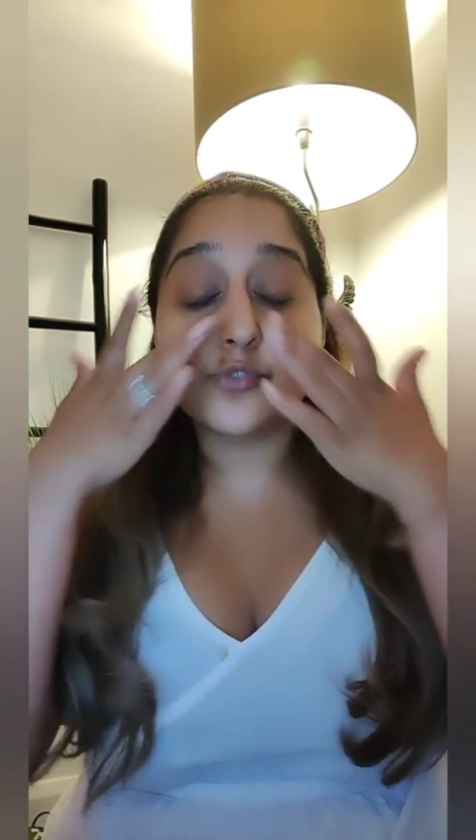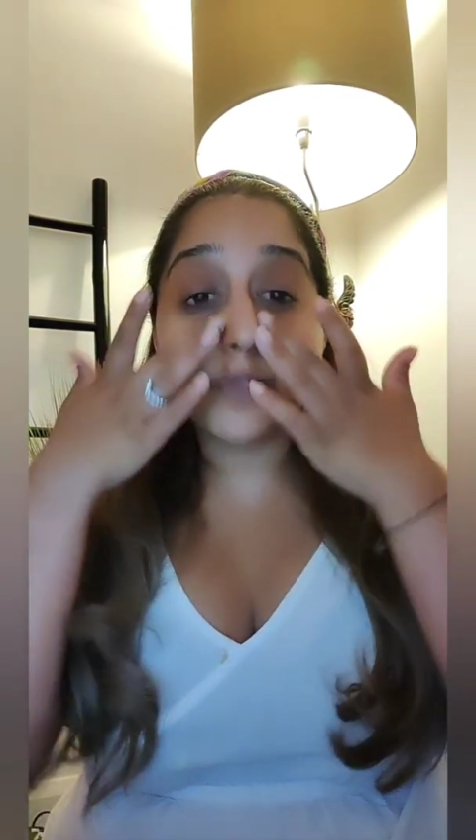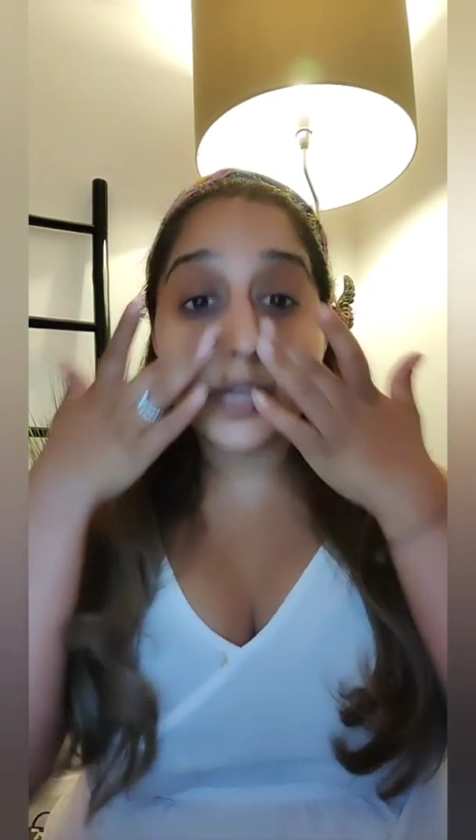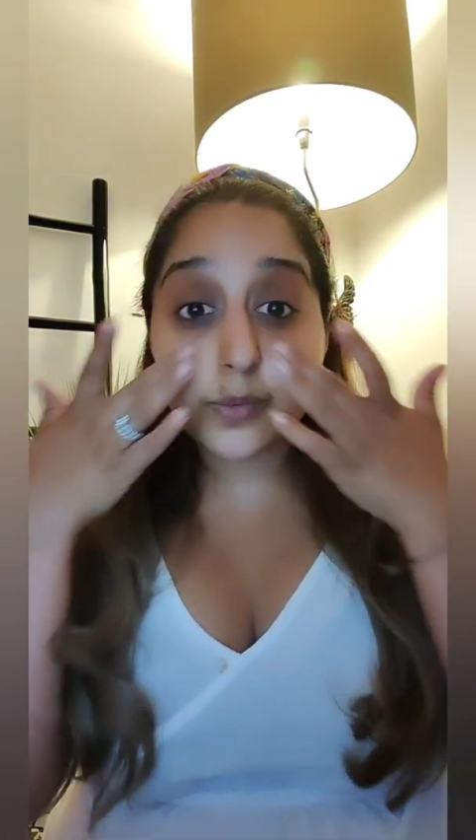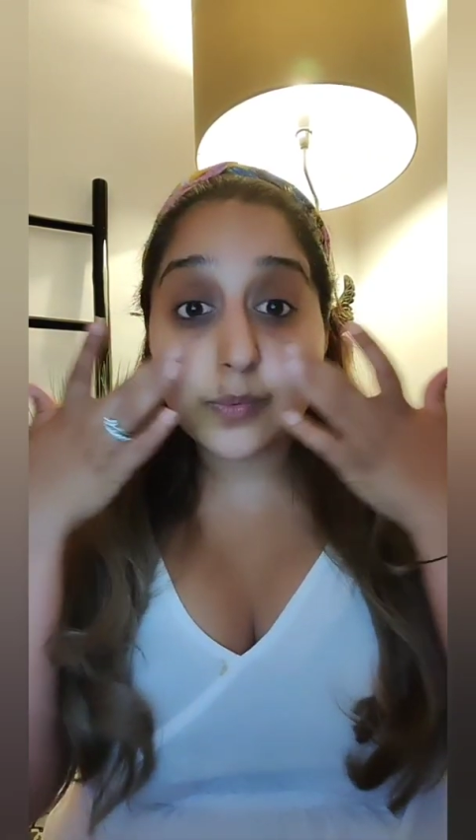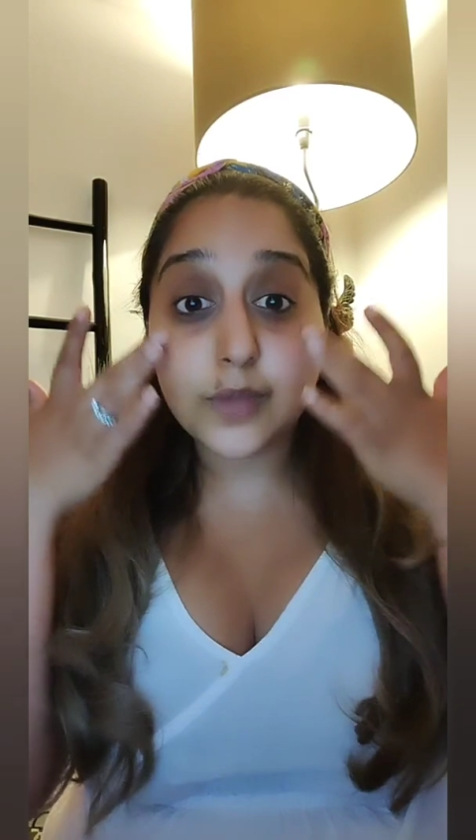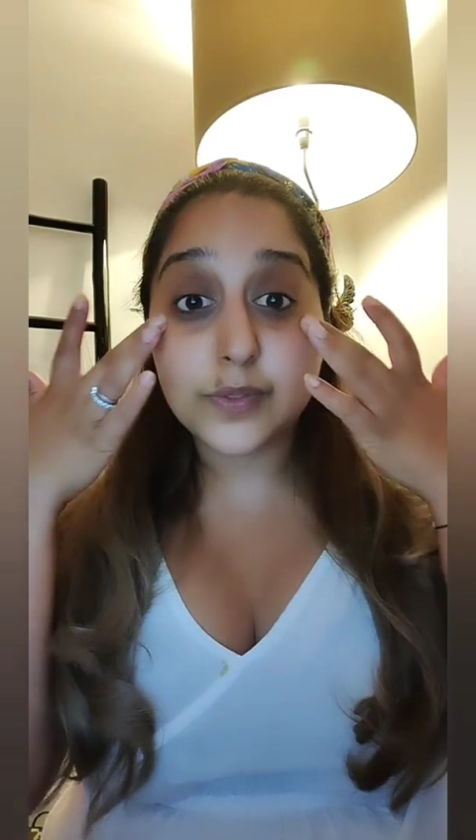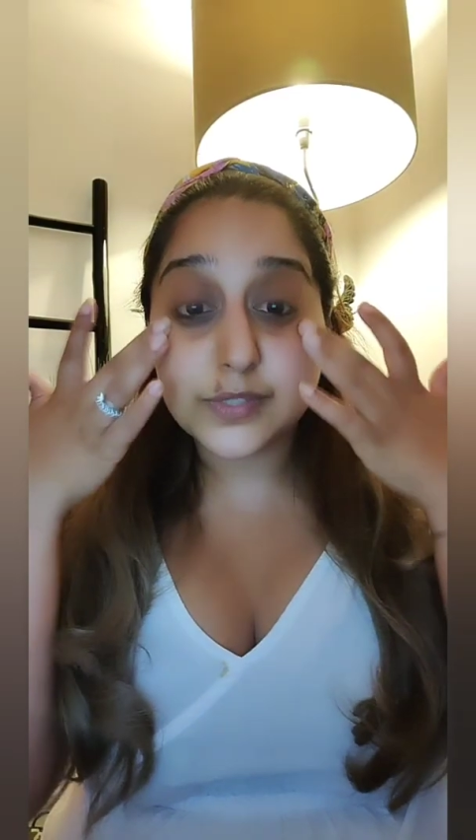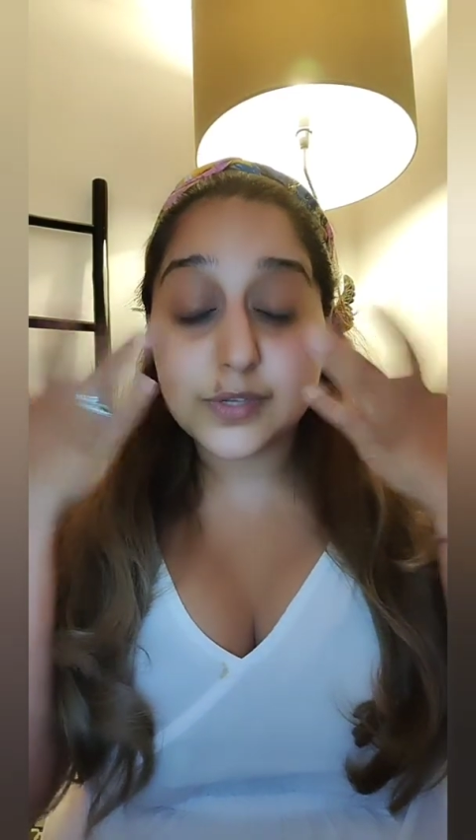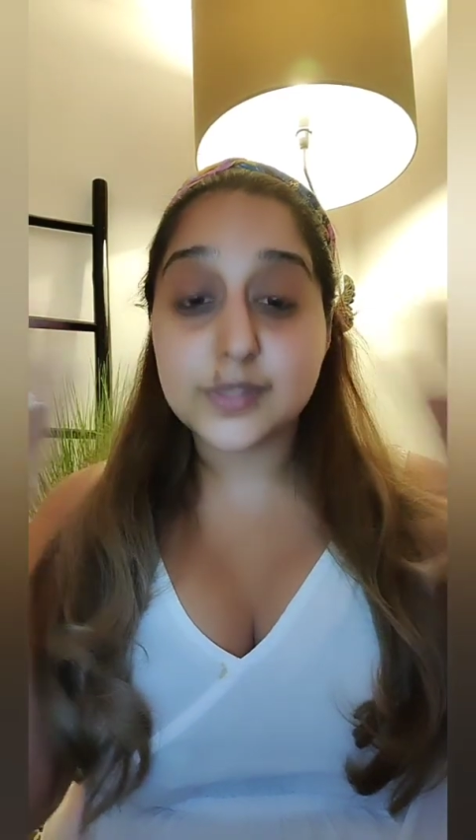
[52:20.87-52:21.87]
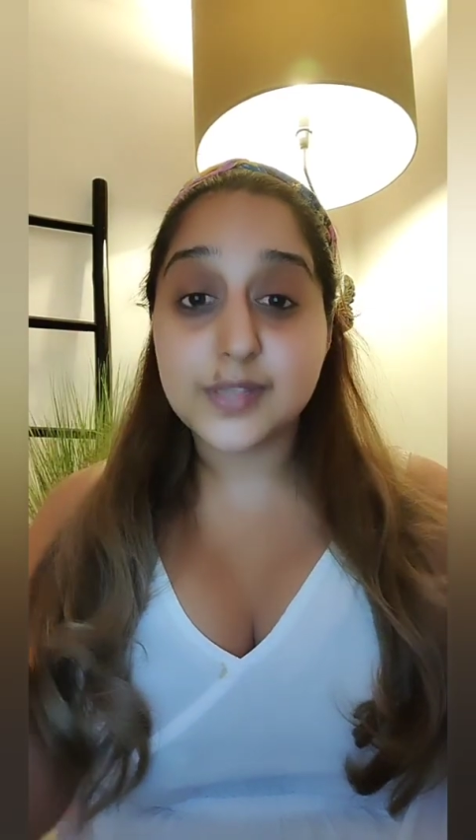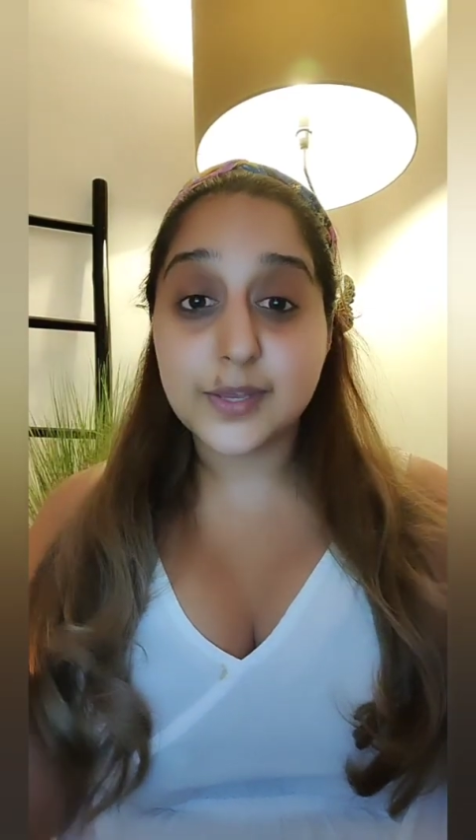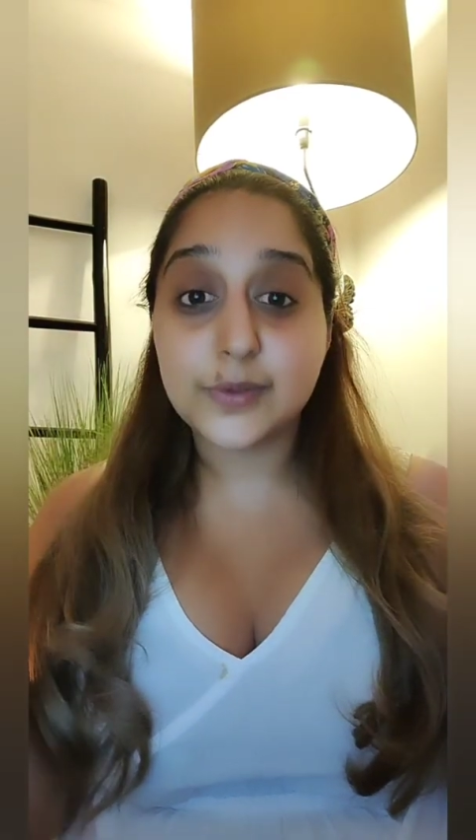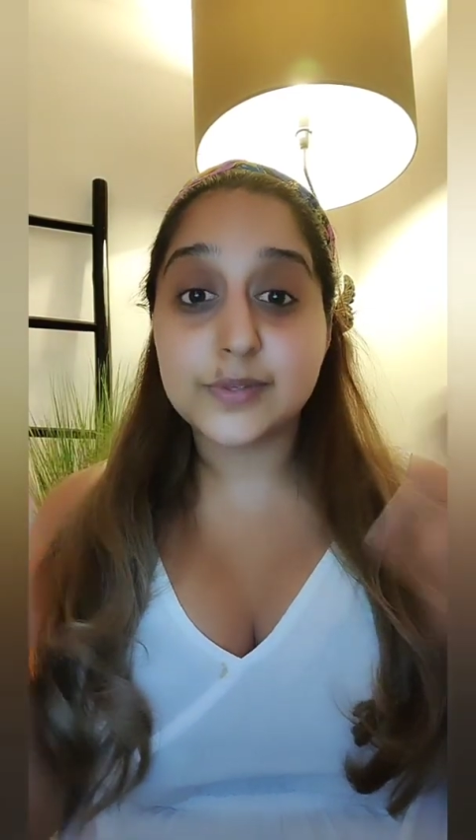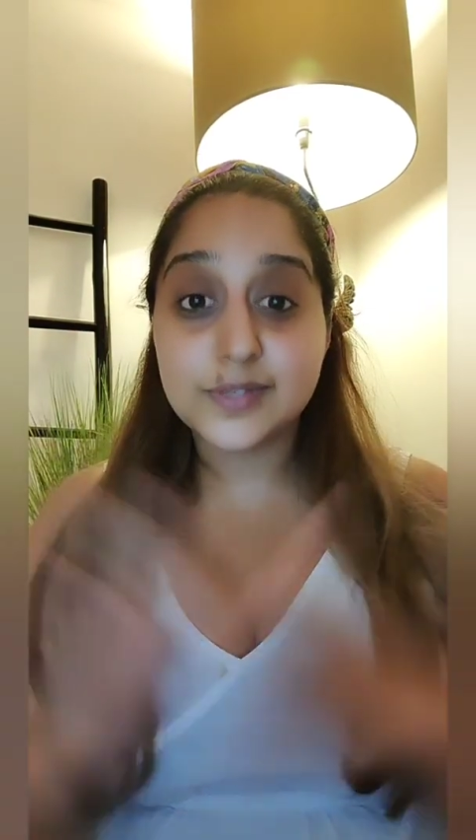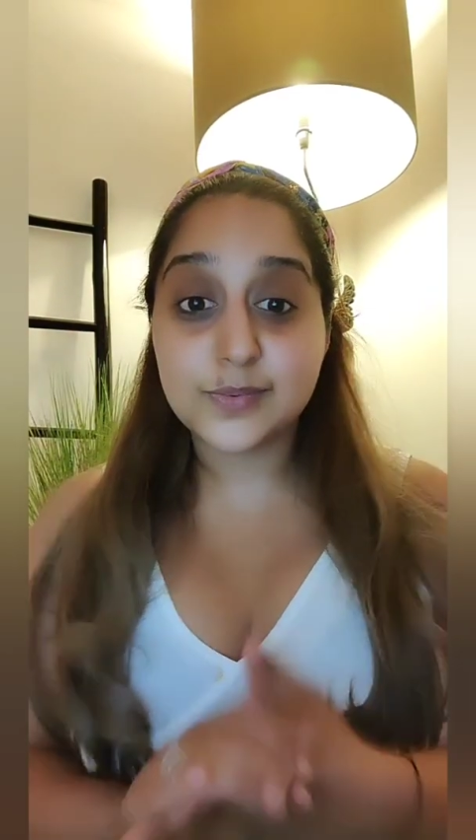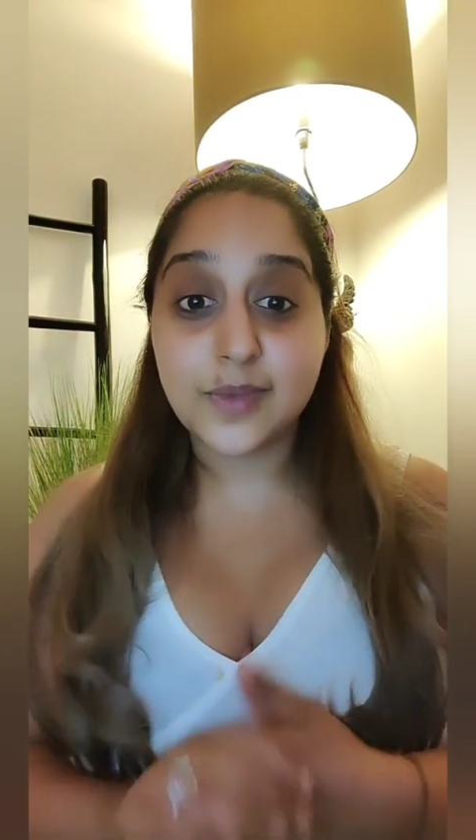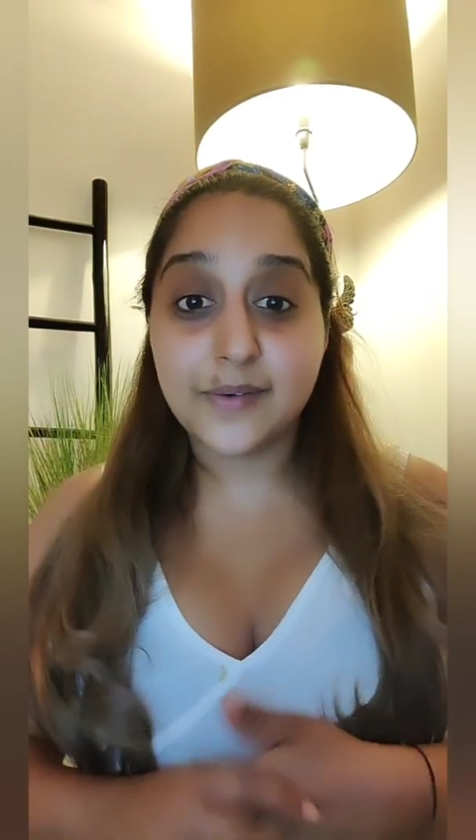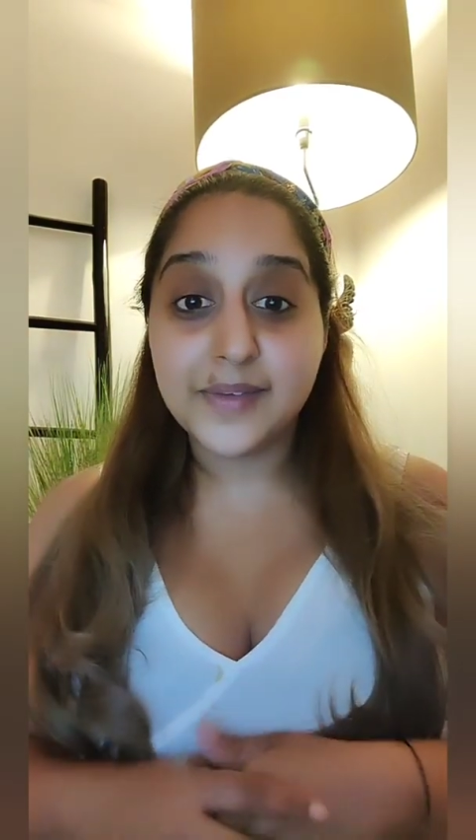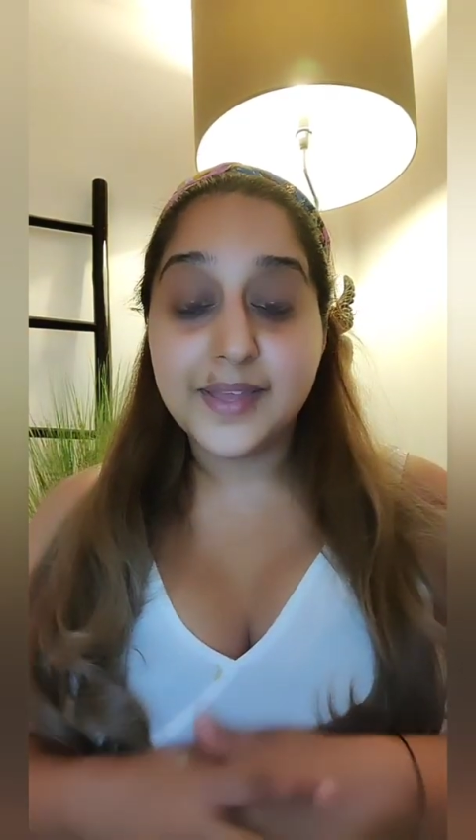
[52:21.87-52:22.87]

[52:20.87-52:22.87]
really work those dark circles as well.